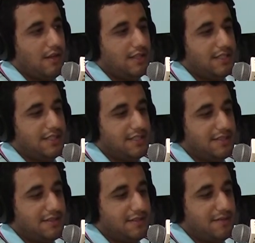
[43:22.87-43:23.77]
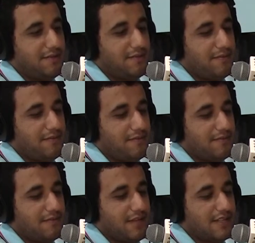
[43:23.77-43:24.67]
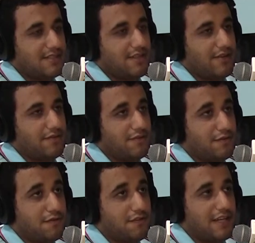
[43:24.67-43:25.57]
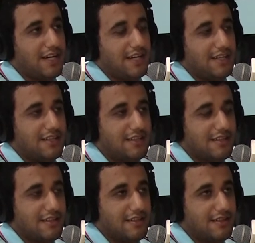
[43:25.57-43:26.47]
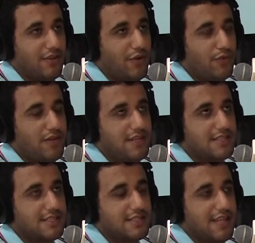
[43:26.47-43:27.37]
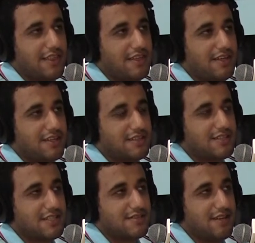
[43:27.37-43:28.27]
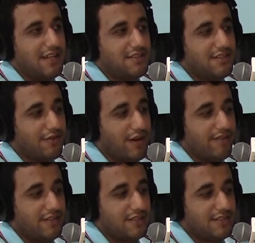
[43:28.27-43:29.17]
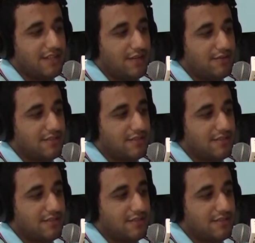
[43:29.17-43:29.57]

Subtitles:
and I started to fly. No wings, nothing, just anti-gravity. I would